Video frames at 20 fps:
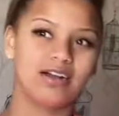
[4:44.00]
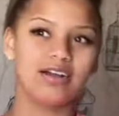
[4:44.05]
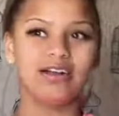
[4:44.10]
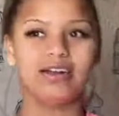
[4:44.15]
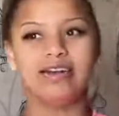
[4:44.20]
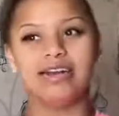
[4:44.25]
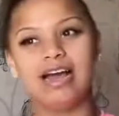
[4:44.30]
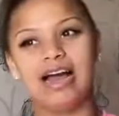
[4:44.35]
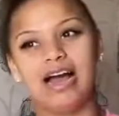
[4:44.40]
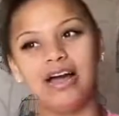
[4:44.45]

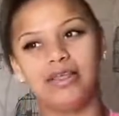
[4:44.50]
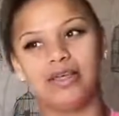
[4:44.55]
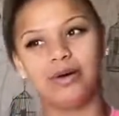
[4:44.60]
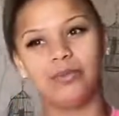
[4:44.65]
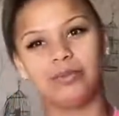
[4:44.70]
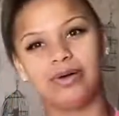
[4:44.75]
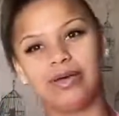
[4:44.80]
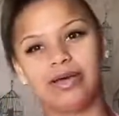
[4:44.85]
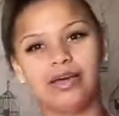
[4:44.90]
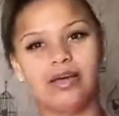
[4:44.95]
Now that
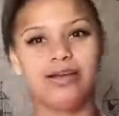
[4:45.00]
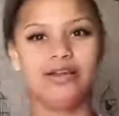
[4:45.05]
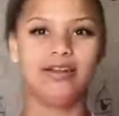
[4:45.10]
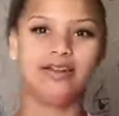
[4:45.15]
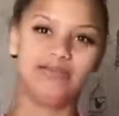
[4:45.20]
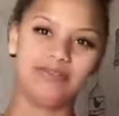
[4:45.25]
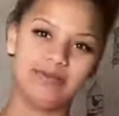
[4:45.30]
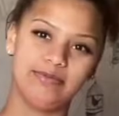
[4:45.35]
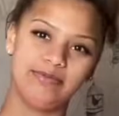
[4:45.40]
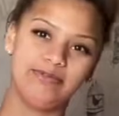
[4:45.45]
we're kind
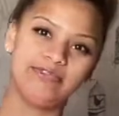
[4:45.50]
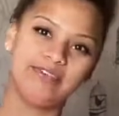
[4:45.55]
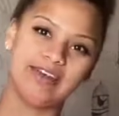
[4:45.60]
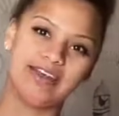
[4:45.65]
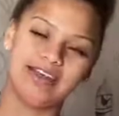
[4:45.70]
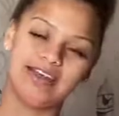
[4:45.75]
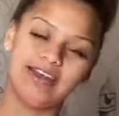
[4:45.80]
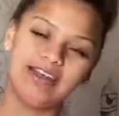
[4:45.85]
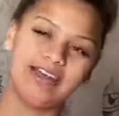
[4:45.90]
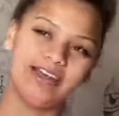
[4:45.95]
of in
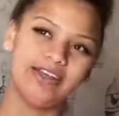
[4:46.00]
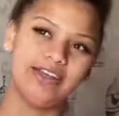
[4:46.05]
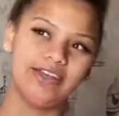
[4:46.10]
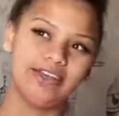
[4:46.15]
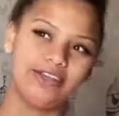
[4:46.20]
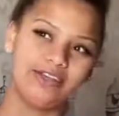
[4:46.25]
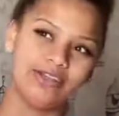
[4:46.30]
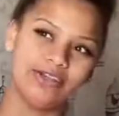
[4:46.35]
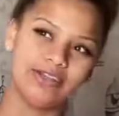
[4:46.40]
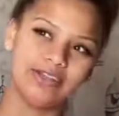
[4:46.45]

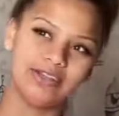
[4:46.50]
furlough,